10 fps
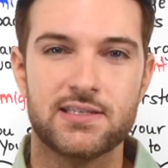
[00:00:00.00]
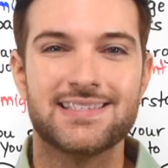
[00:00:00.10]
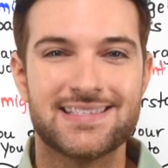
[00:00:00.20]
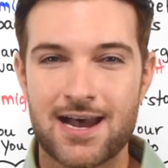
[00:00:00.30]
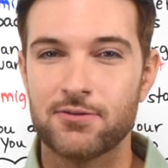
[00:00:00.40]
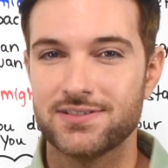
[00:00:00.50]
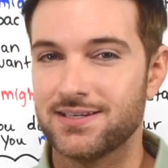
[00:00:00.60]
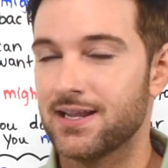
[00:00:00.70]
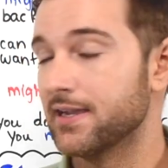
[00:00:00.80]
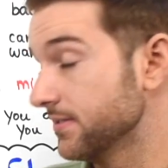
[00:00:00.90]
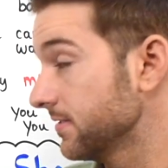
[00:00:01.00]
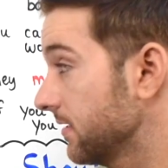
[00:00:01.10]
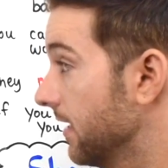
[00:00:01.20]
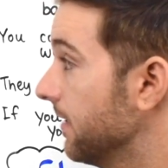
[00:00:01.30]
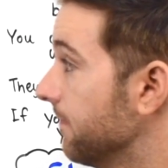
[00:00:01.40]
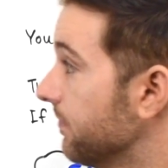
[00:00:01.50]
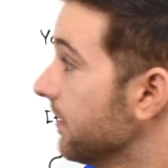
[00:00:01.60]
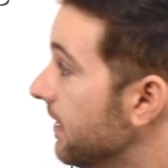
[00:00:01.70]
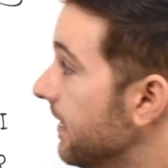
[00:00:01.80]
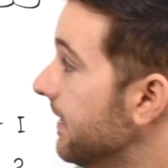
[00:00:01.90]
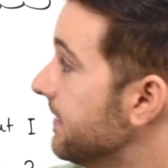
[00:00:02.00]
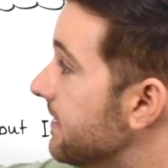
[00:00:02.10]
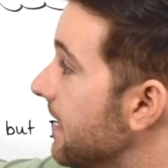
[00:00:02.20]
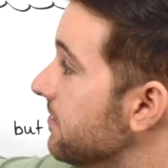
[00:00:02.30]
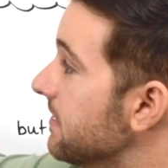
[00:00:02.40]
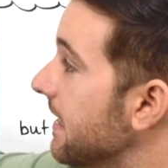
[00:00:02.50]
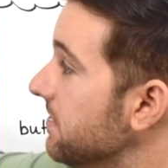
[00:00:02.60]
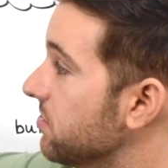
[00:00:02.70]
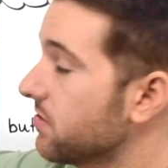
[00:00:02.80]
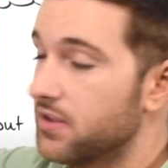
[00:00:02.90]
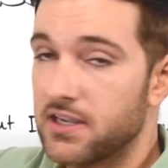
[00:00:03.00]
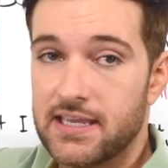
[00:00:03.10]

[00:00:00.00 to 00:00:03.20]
It sounds nice, okay? It sounds nicer than